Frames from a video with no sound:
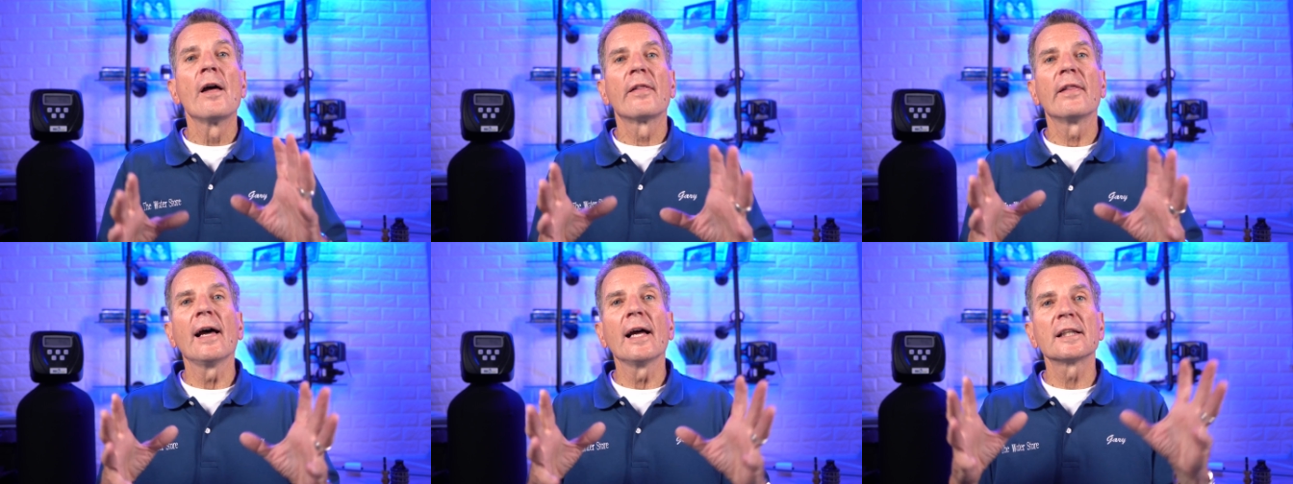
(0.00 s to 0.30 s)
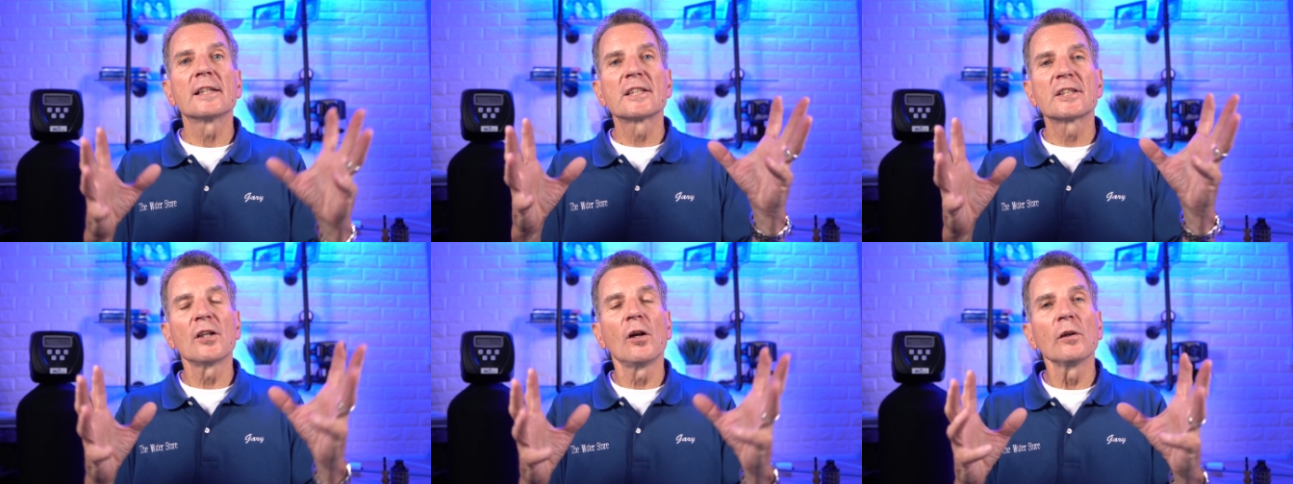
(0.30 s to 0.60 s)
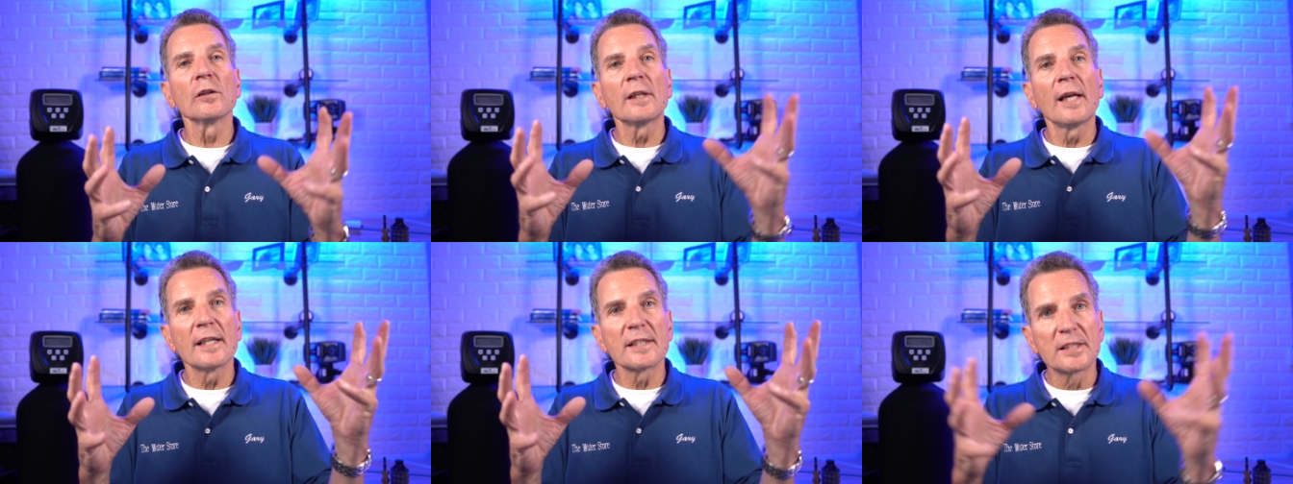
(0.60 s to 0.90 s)
that
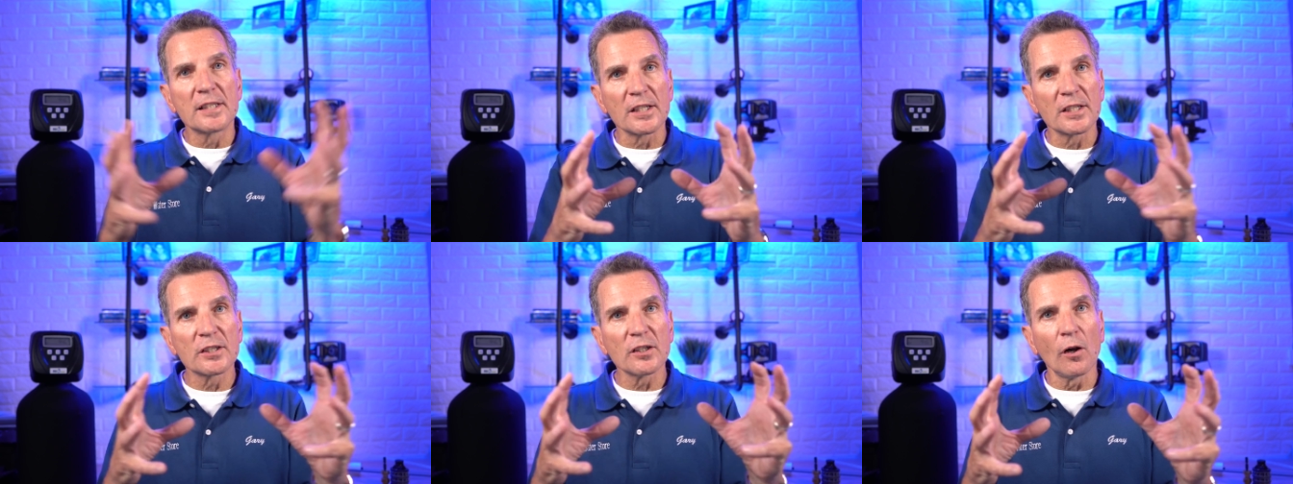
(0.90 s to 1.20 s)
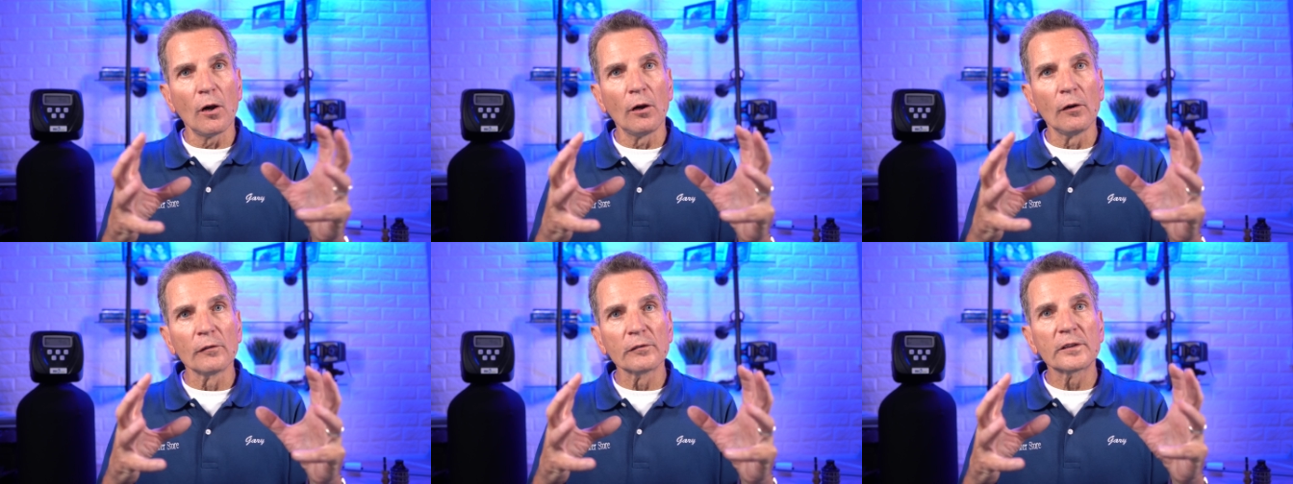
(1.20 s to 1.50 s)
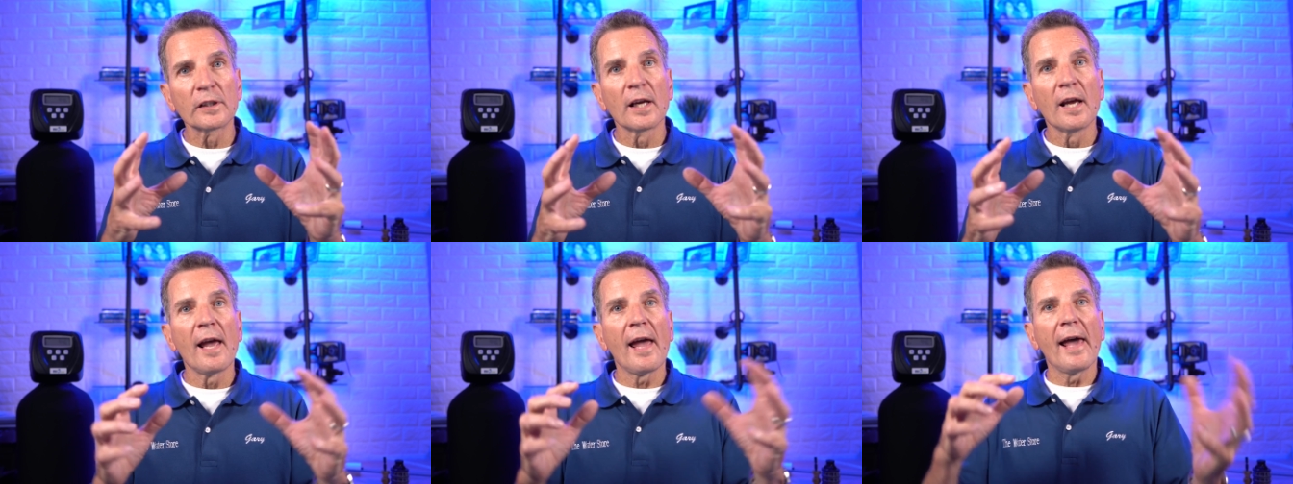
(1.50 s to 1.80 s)
salt has
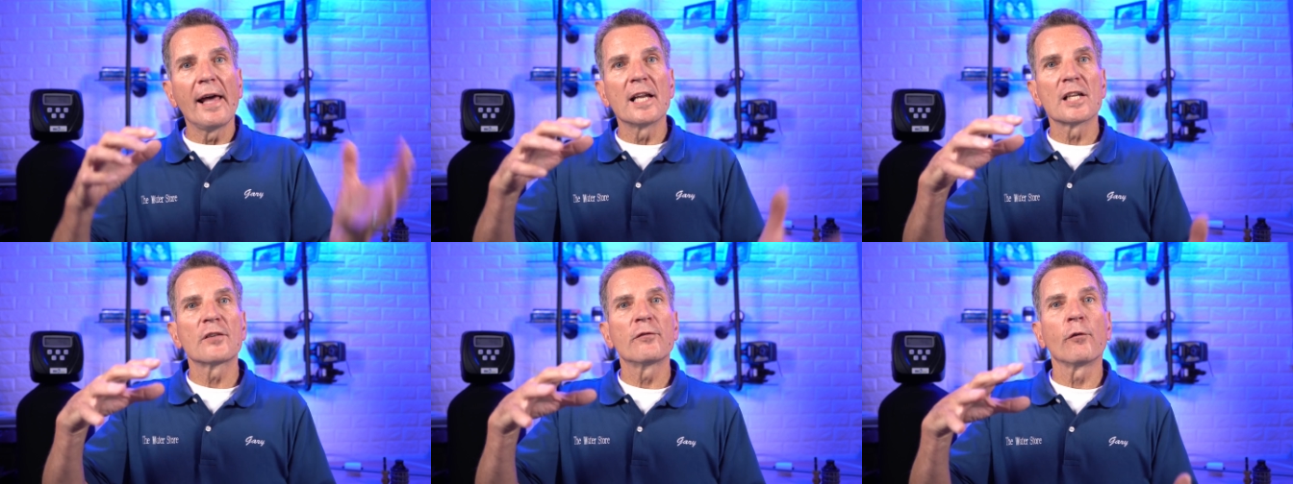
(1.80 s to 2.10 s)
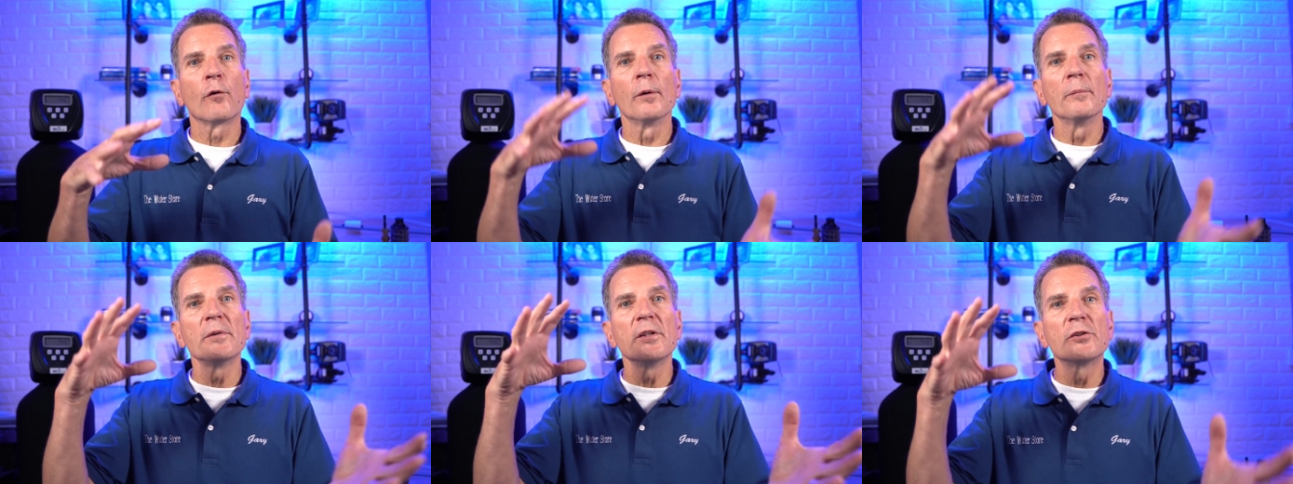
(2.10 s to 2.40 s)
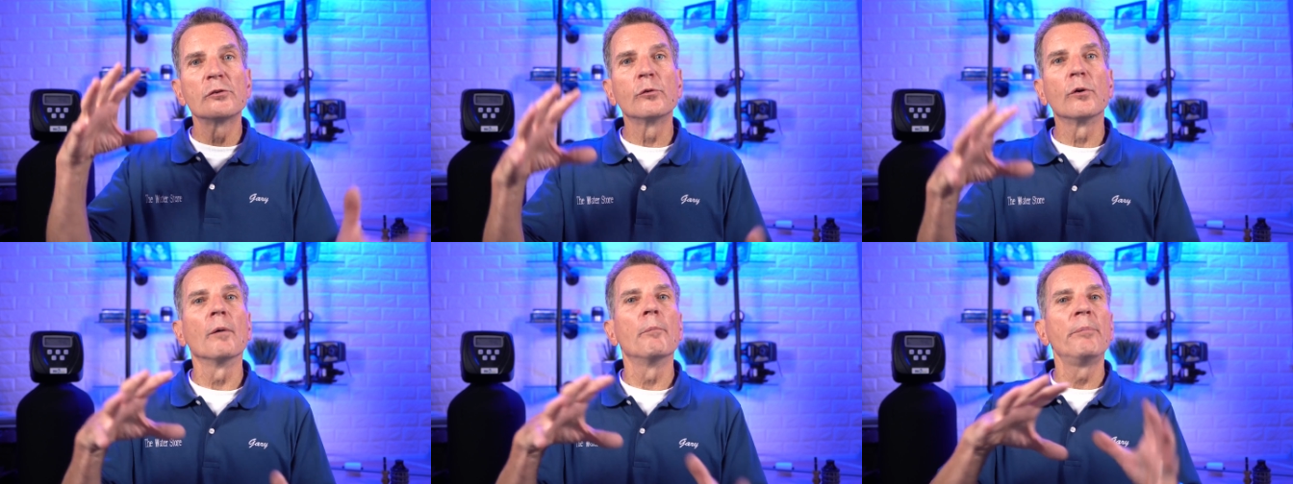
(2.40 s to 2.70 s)
dissolved and has formed
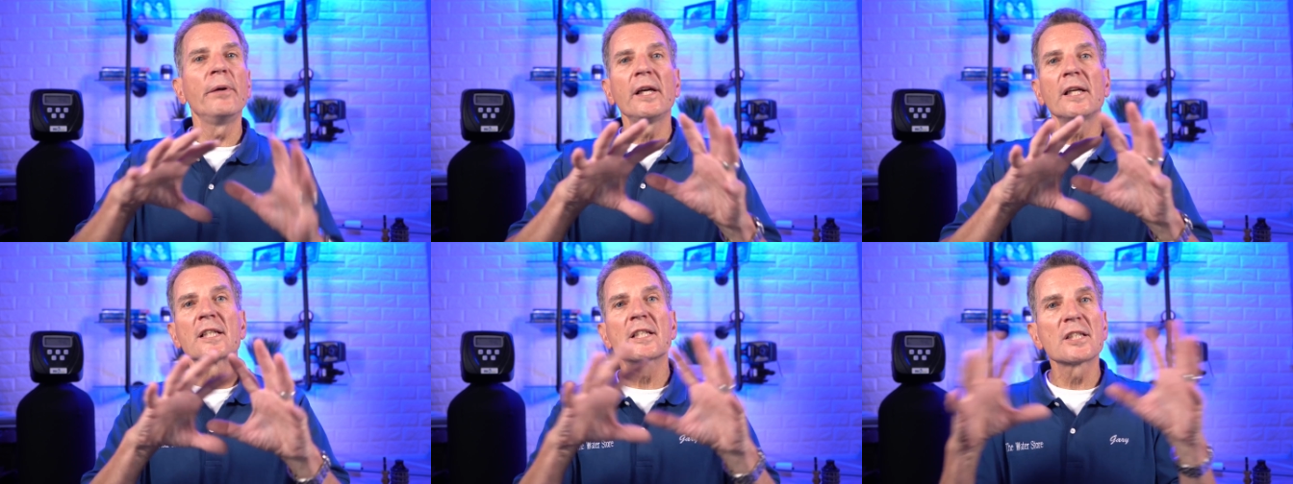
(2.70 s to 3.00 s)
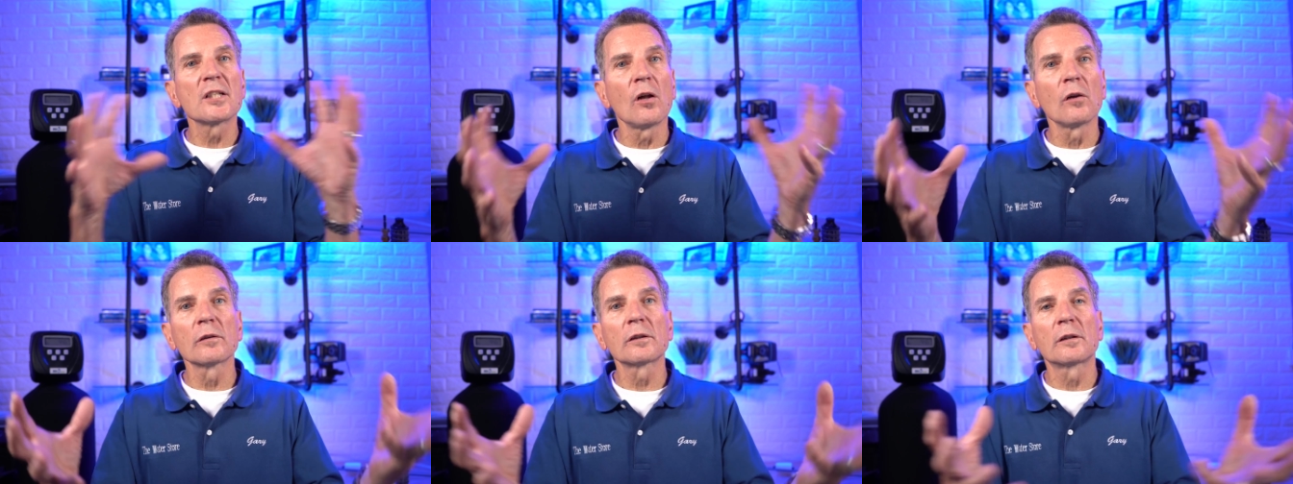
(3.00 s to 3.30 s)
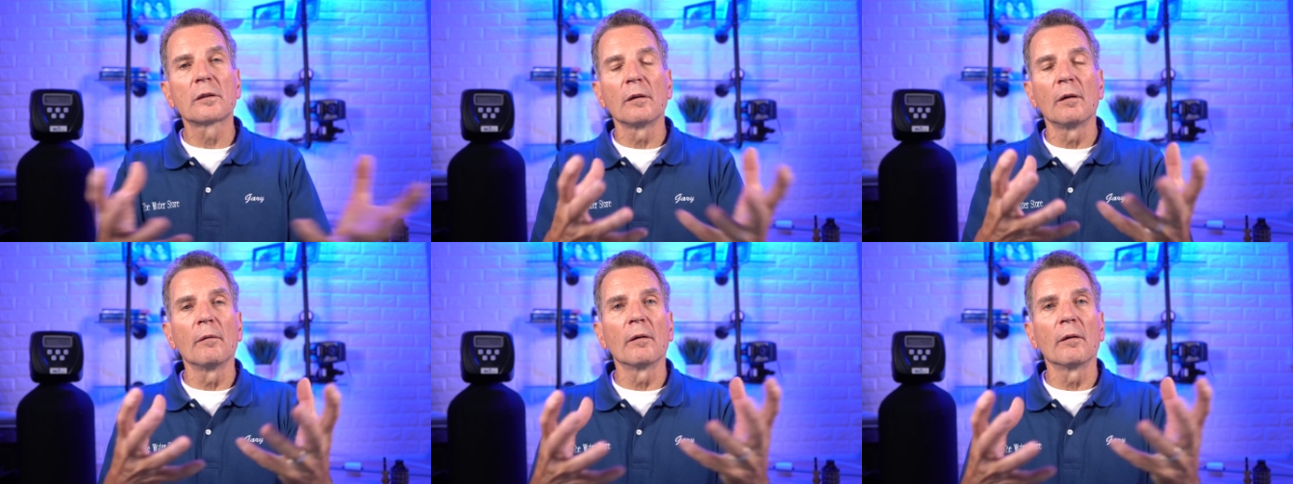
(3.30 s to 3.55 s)
into a big salt